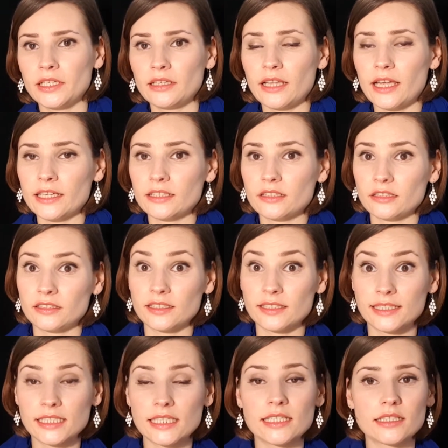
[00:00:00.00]
like a
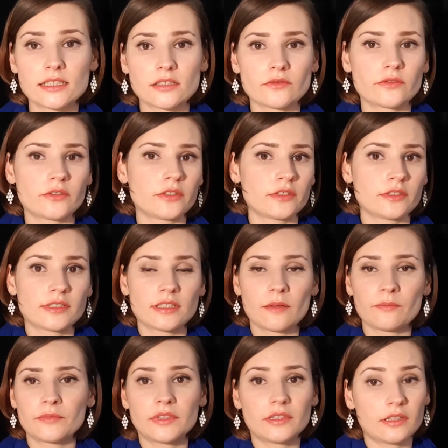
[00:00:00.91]
disease or
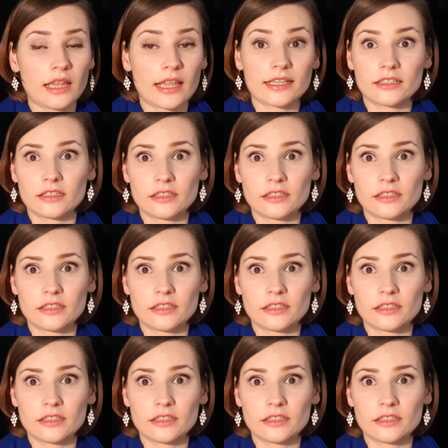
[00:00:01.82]
something like an